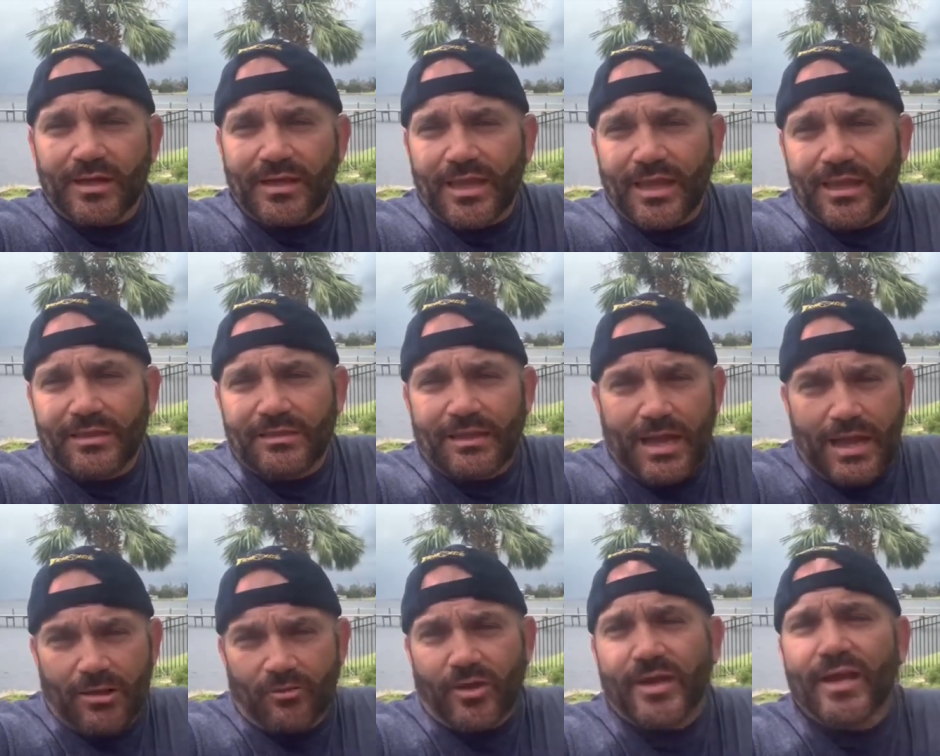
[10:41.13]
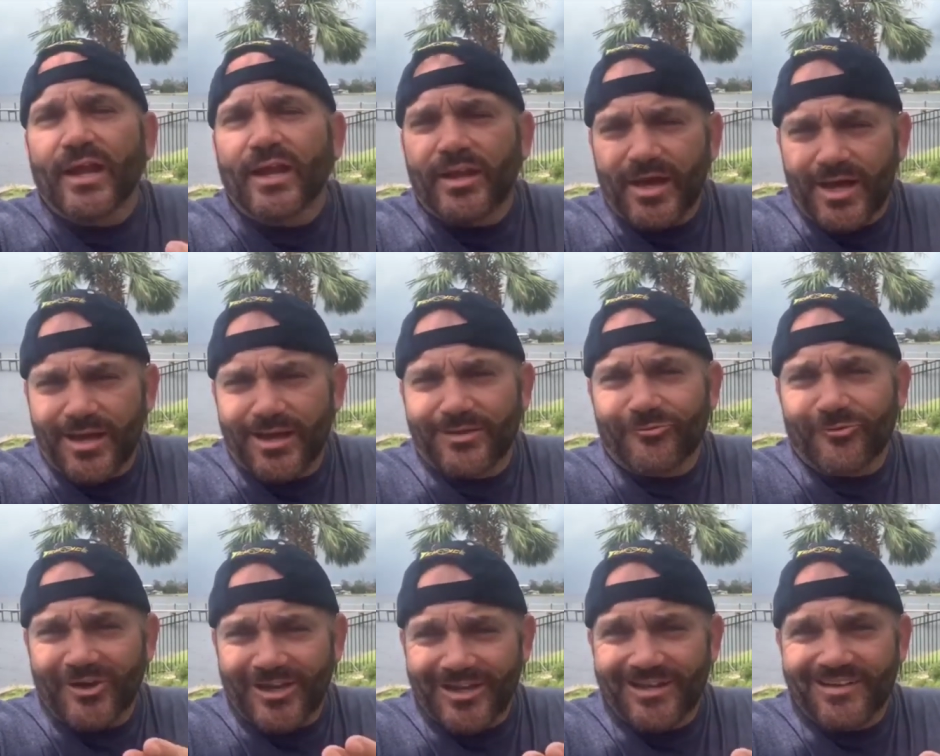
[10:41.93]
I can't. How can I
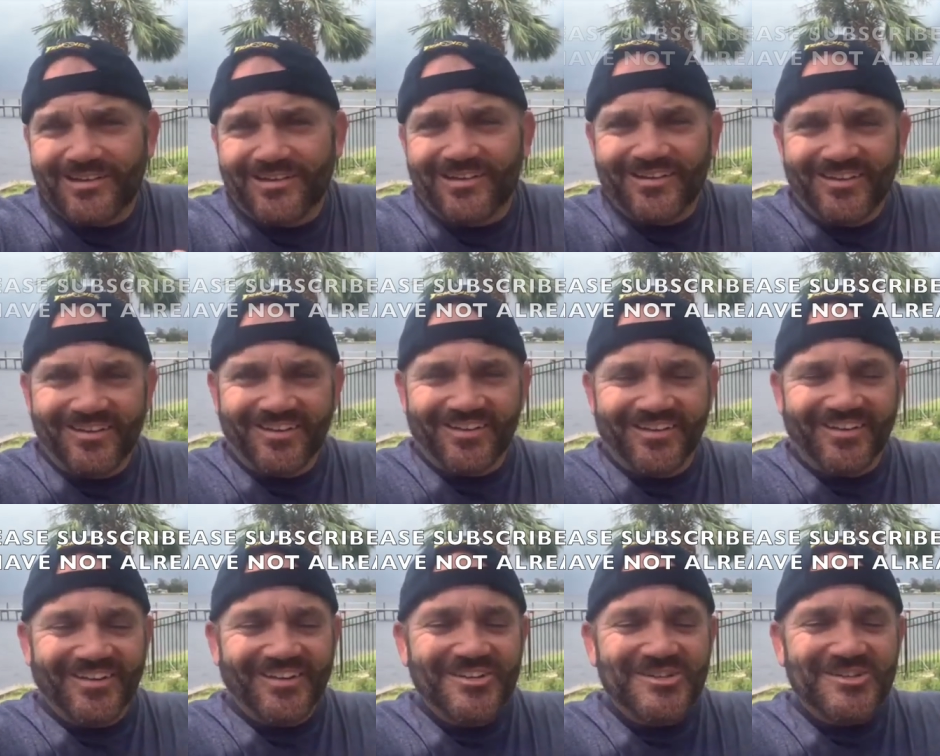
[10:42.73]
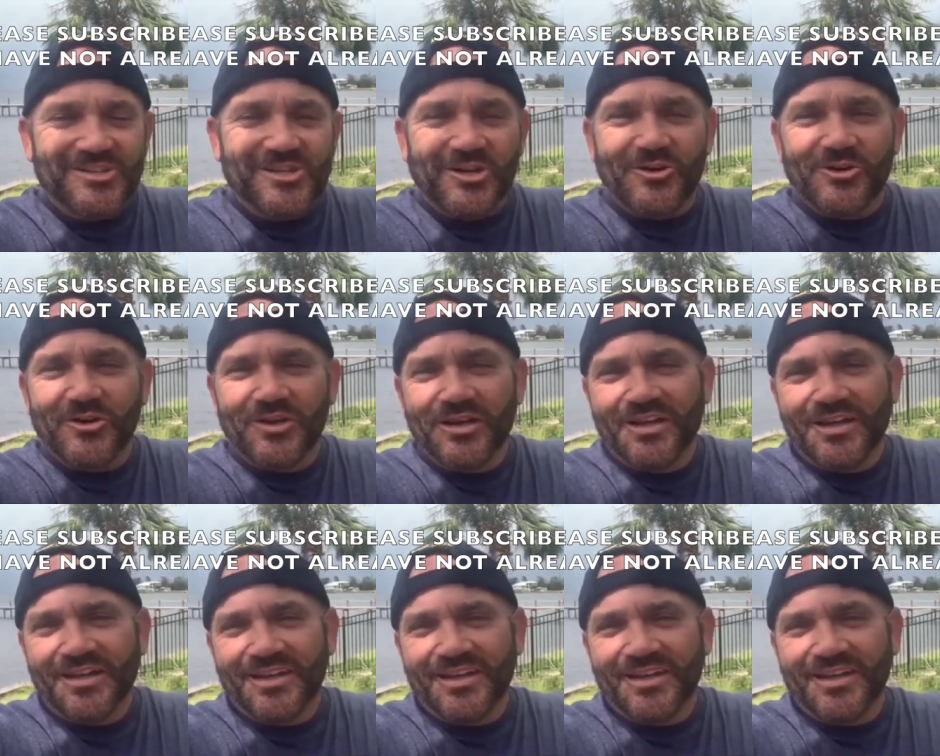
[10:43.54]
not? So